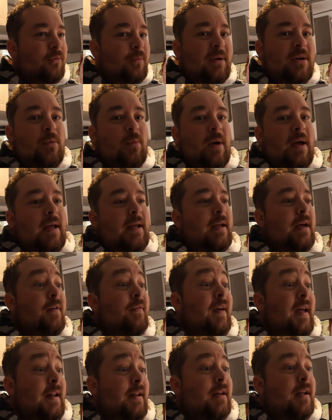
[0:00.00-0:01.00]
Speedway
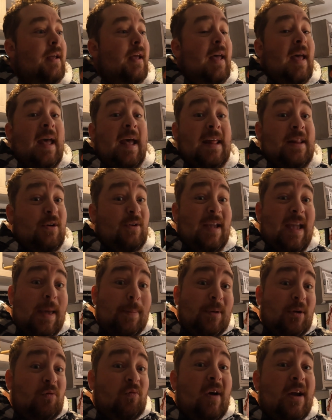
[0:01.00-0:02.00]
event, and they're
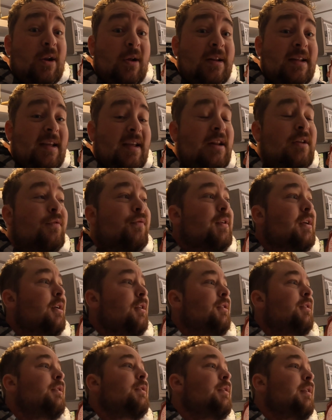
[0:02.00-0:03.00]
camping right on the
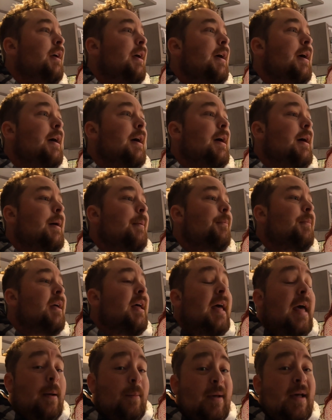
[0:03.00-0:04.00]
infield. And
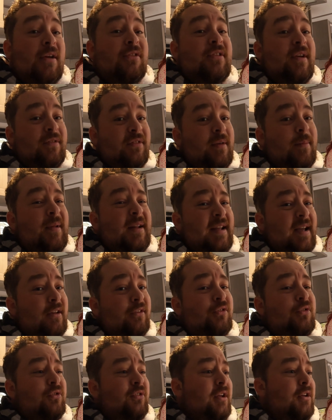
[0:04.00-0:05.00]
we actually have somebody
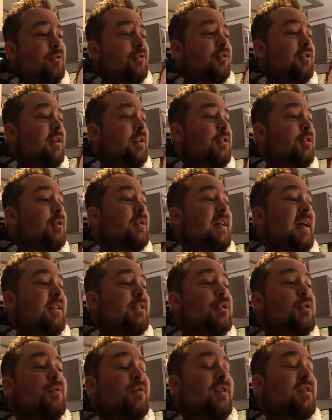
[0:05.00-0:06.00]
else who's interested in doing that
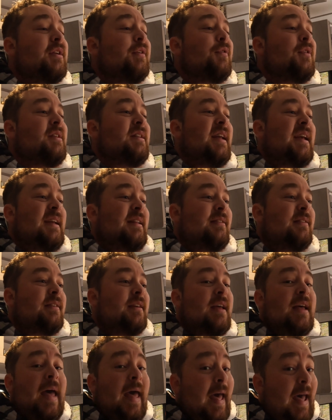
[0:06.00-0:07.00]
too for different dates
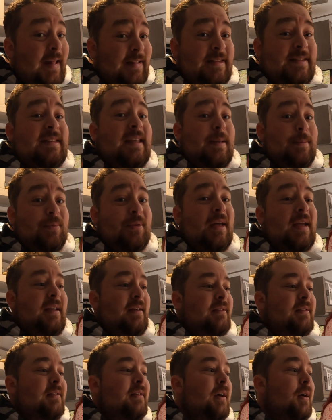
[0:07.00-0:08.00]
at the same
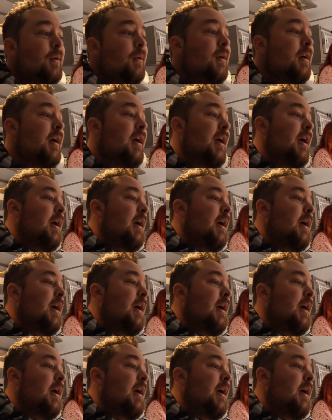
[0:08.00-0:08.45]
place. So...